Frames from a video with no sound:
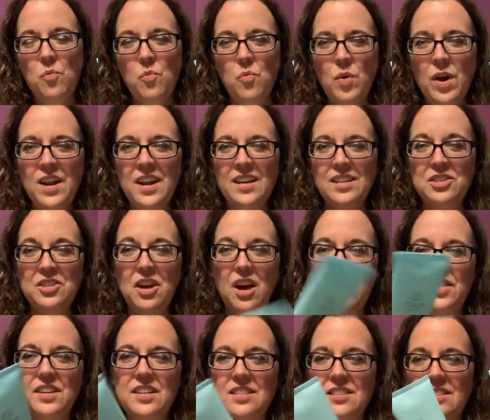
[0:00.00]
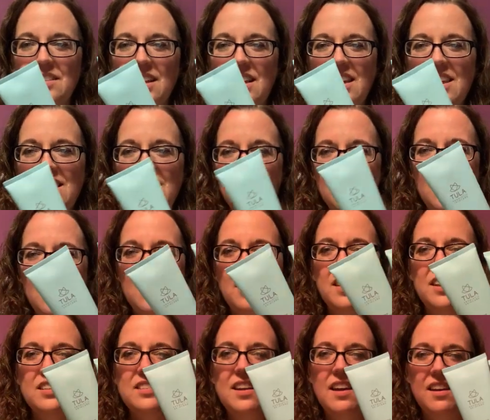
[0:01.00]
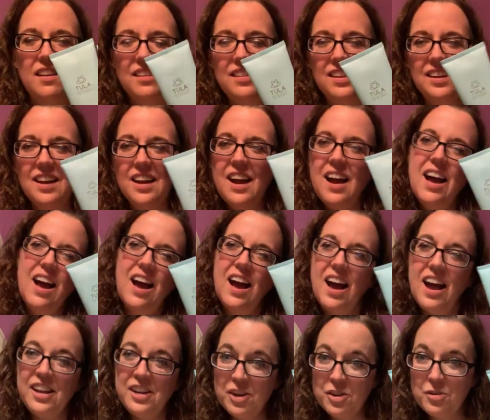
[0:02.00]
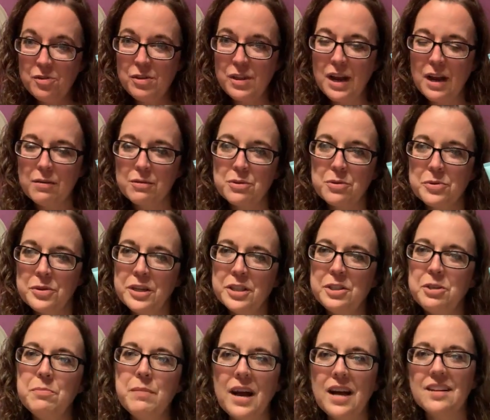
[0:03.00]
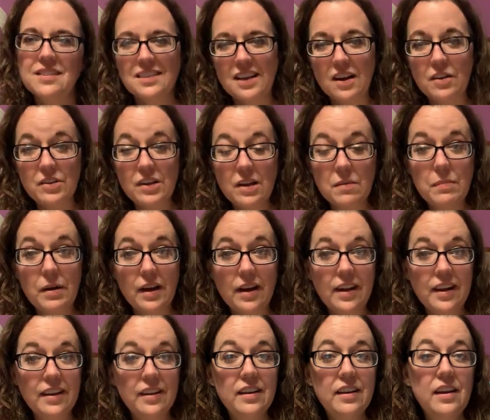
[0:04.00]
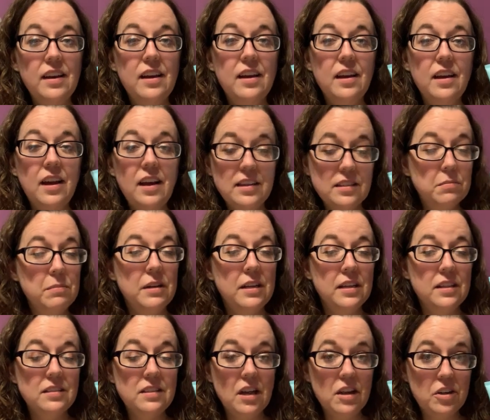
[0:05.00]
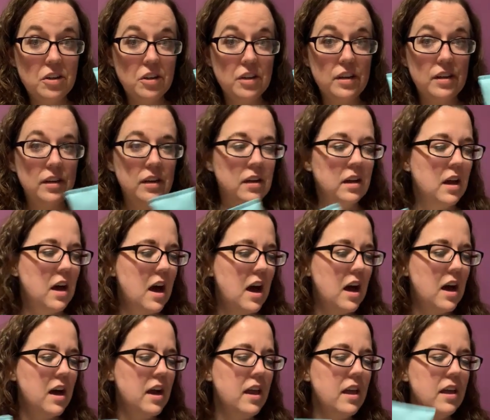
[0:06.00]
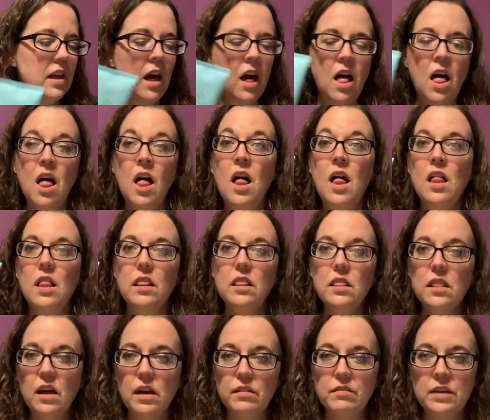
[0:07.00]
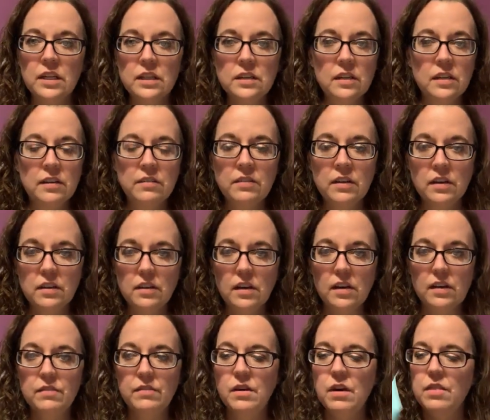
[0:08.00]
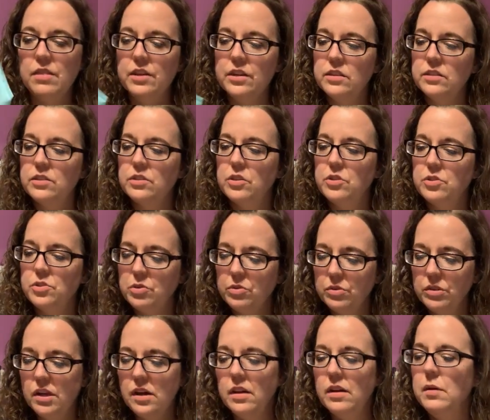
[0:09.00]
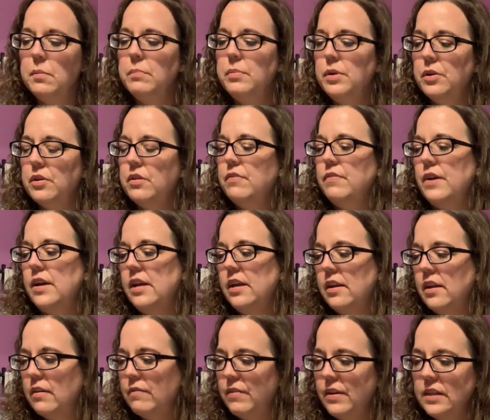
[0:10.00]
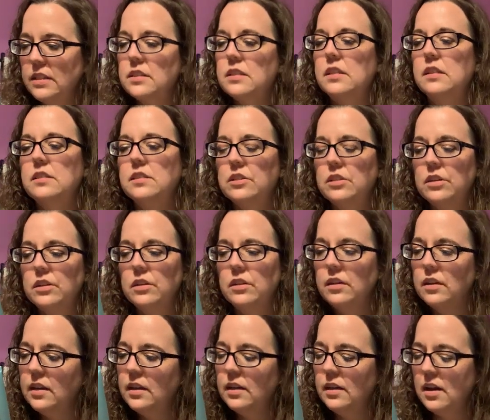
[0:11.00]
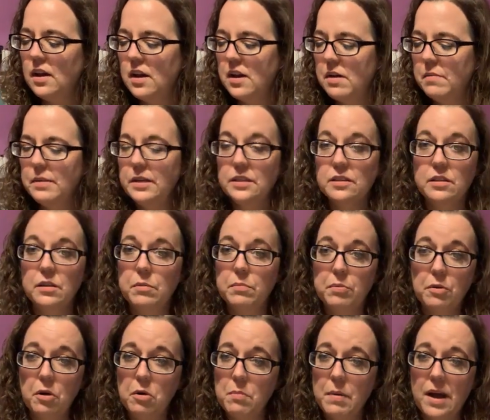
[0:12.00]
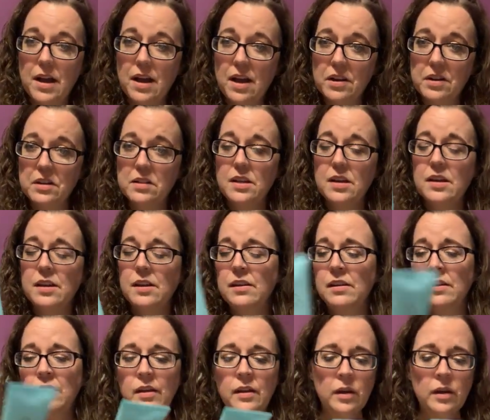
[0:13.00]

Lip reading: when I saw this in the sale, I knew that I was going to max out and buy as many as I could. I love, love, love this Tula Purifying Face Cleanser. It's their probiotic line.